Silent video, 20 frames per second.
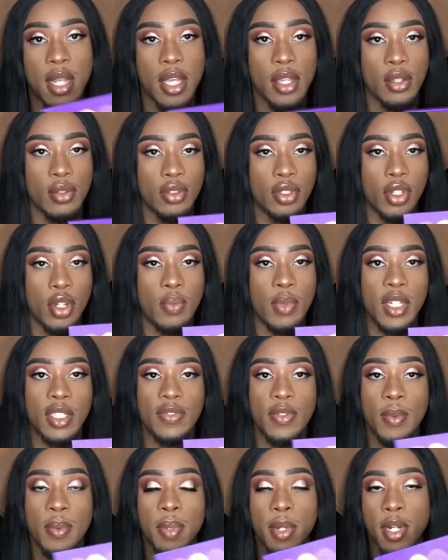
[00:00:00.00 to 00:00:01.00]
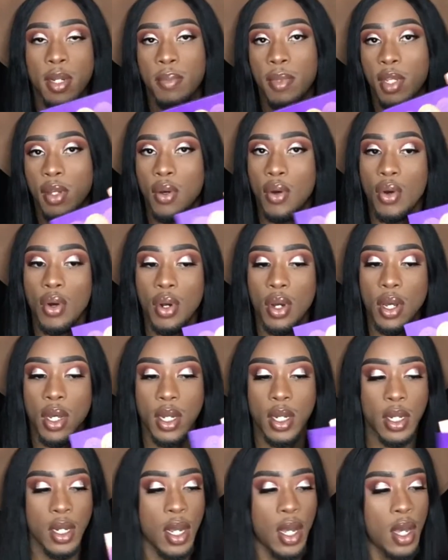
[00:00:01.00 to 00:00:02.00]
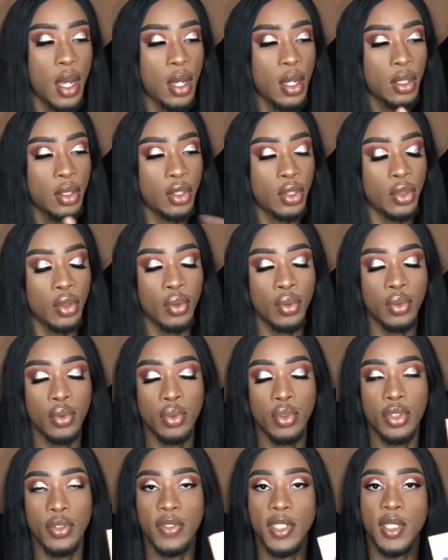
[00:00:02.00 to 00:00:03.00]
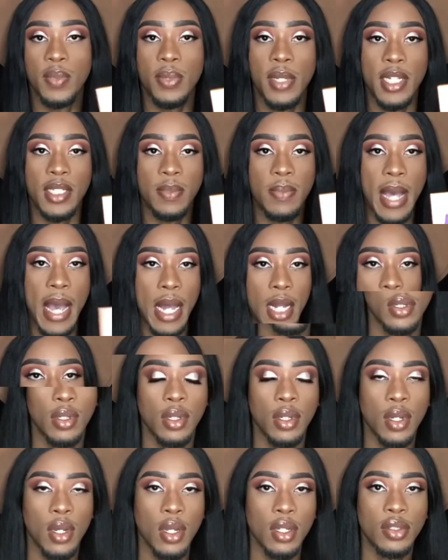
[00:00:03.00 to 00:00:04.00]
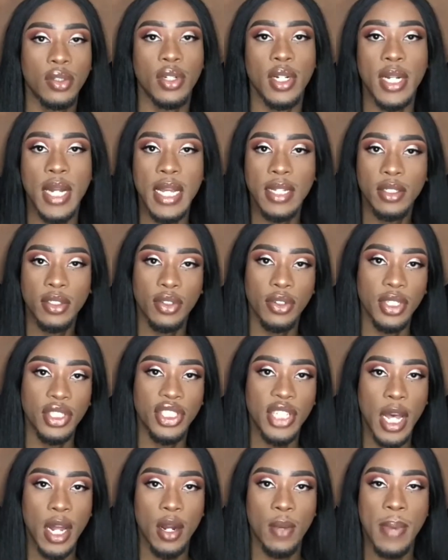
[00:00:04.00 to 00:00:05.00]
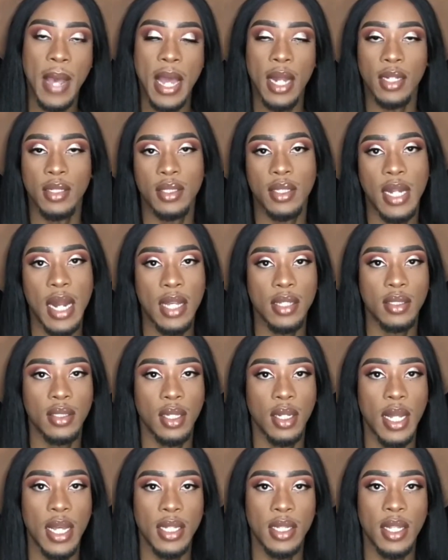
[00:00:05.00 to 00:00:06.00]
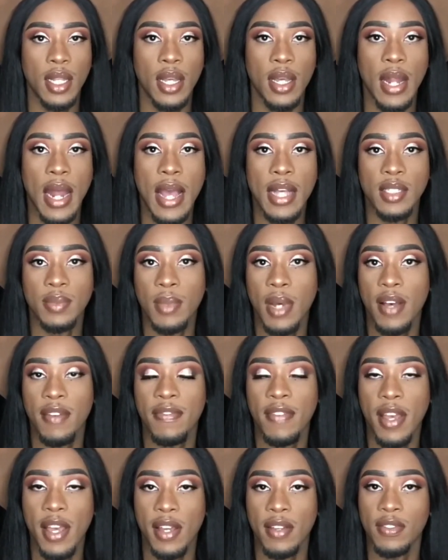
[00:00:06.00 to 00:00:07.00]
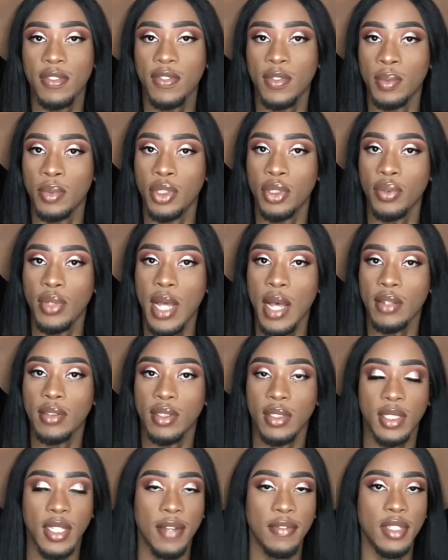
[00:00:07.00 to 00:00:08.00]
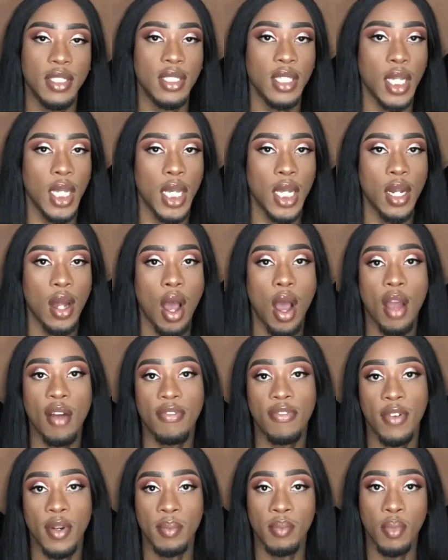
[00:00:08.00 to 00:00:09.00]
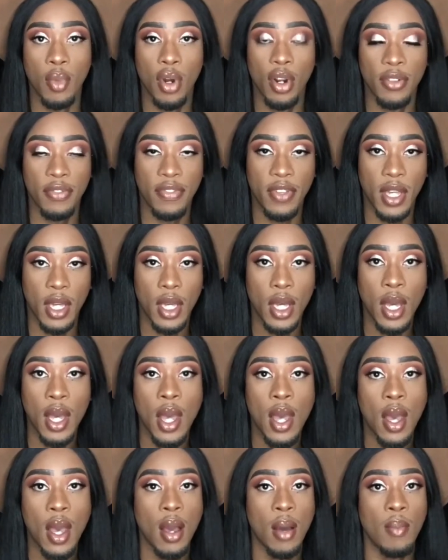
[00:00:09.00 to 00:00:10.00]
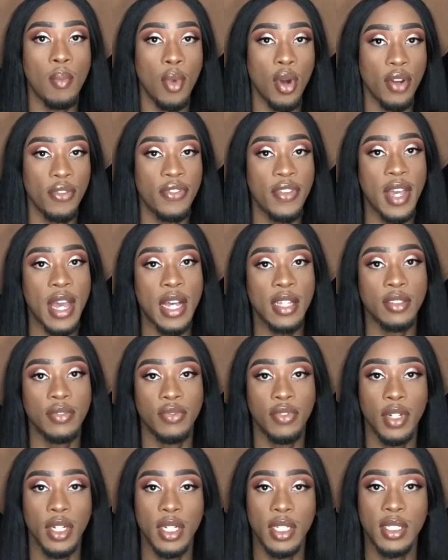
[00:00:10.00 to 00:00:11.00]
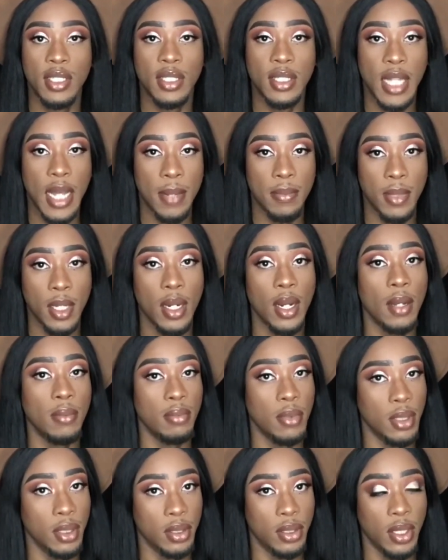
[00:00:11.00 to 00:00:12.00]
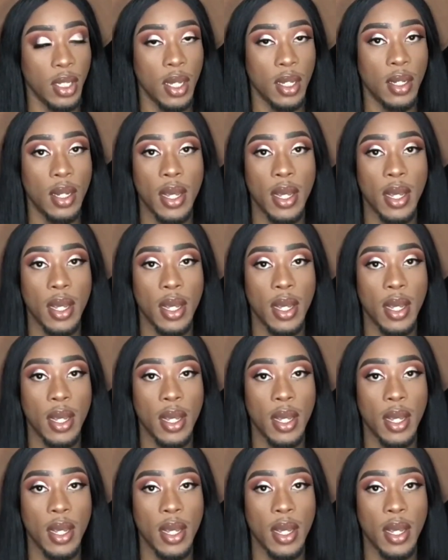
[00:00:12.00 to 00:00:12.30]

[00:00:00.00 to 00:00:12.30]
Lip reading: Thank you so much for putting me on to Juvia's Place palettes. So the next 3 shadow palettes that I selected as my faves from 2017 are from Morphe. Morphe has really stepped it up this year.